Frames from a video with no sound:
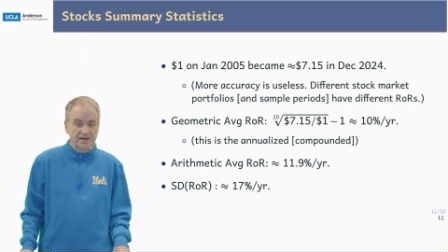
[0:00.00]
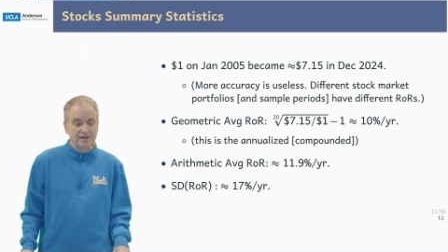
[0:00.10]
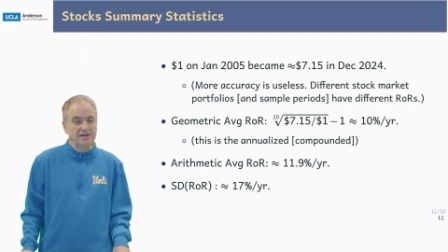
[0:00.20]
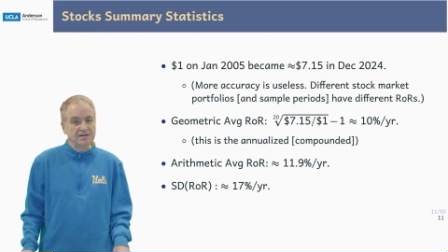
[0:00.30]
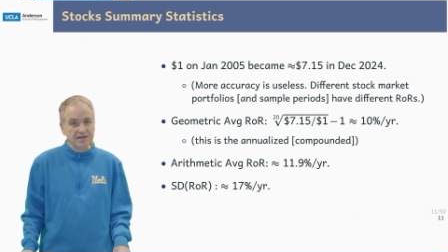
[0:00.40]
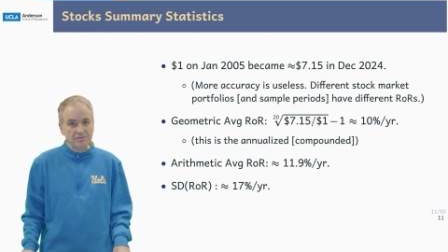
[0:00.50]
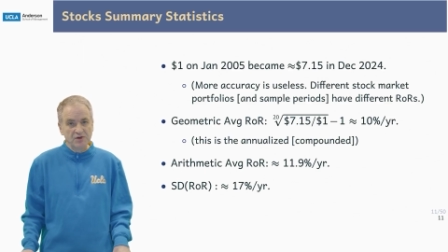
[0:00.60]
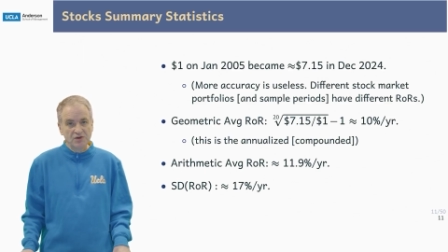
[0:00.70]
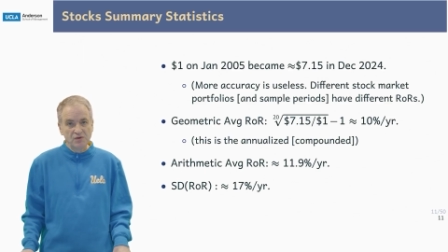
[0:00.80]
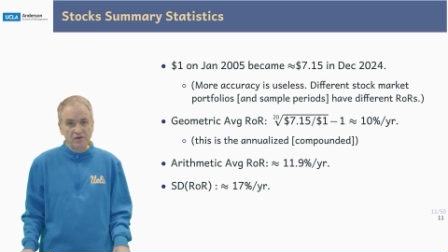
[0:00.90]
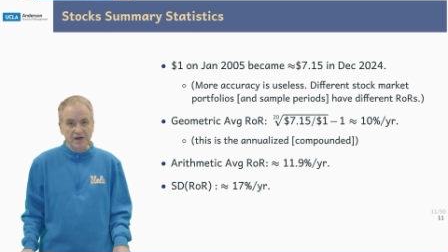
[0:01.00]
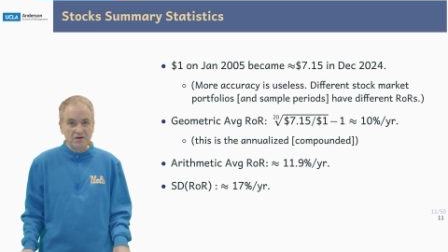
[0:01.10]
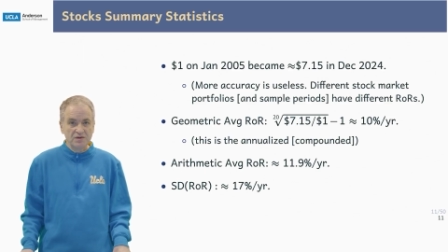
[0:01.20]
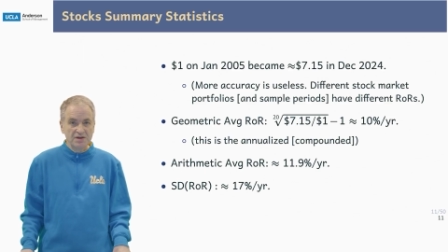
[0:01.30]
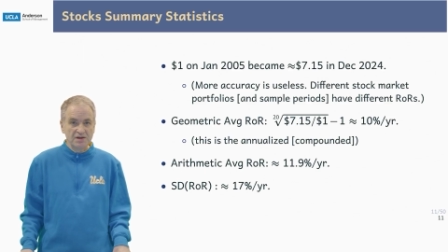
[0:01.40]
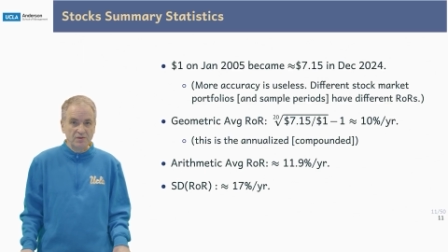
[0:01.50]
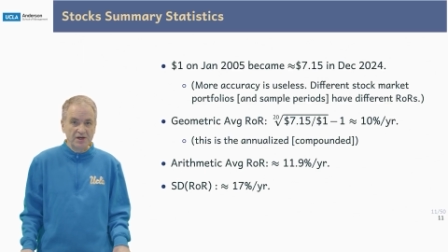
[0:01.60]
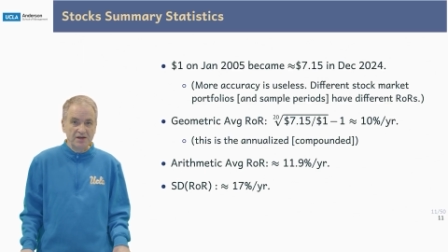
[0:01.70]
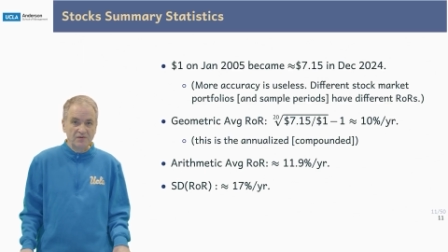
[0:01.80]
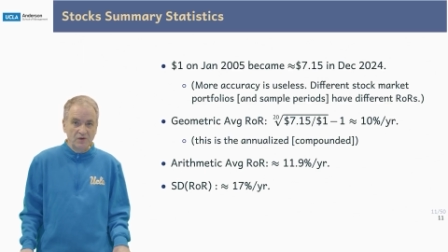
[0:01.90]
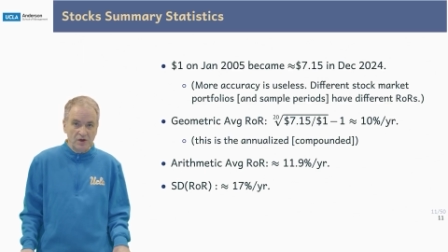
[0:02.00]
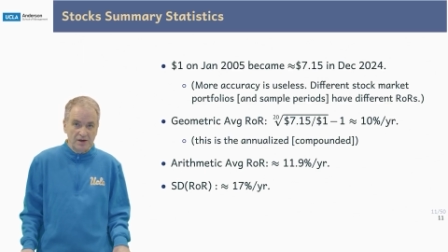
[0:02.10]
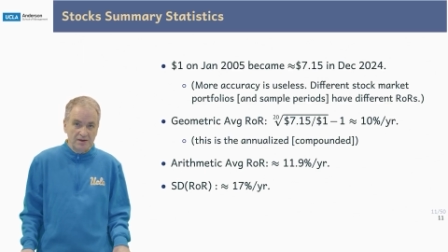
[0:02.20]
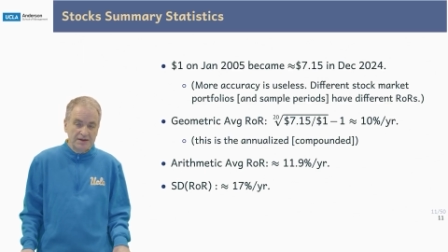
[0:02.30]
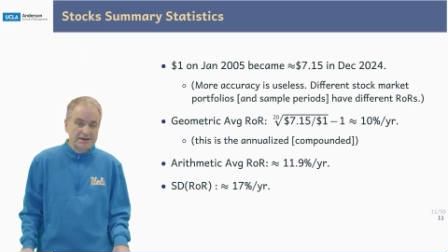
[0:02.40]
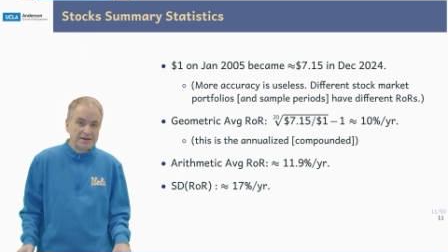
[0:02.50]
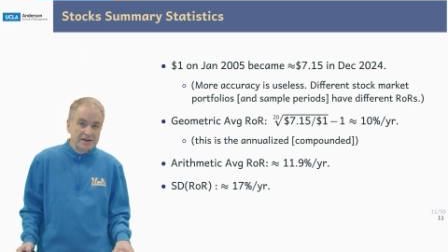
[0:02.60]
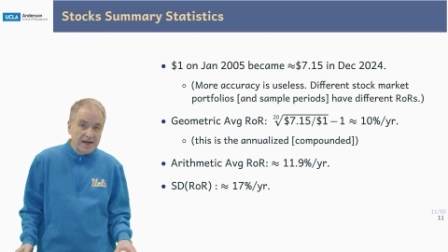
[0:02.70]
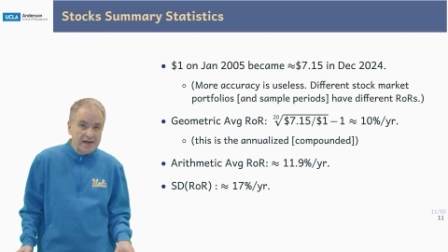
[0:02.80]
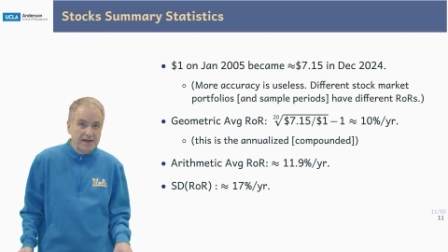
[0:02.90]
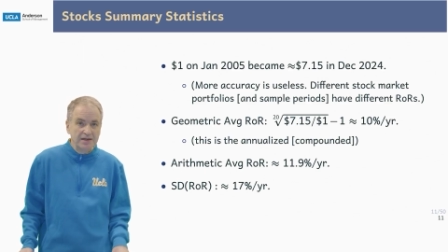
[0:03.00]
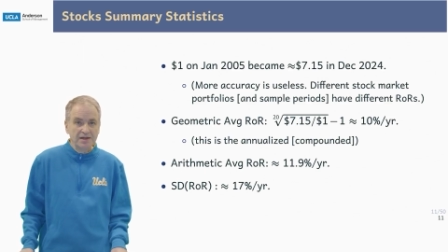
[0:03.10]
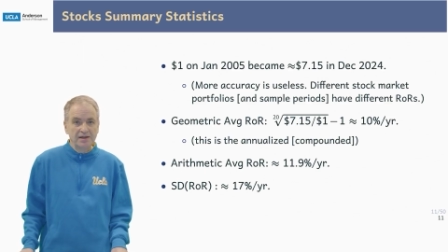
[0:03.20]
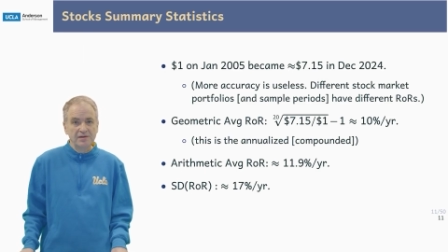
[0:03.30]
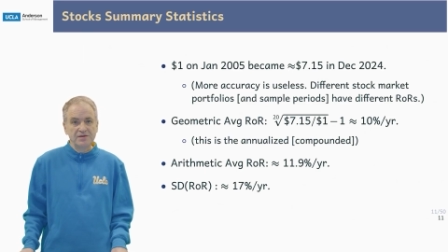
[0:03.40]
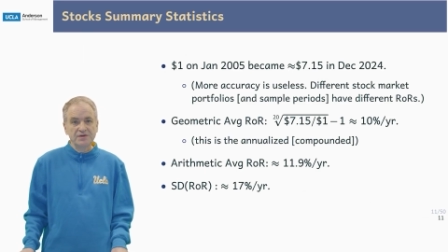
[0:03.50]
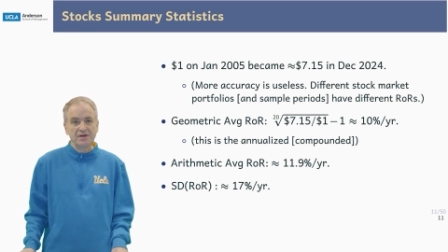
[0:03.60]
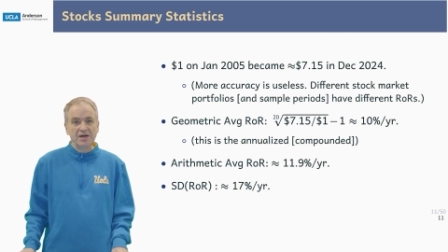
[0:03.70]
in December 2024, not $8.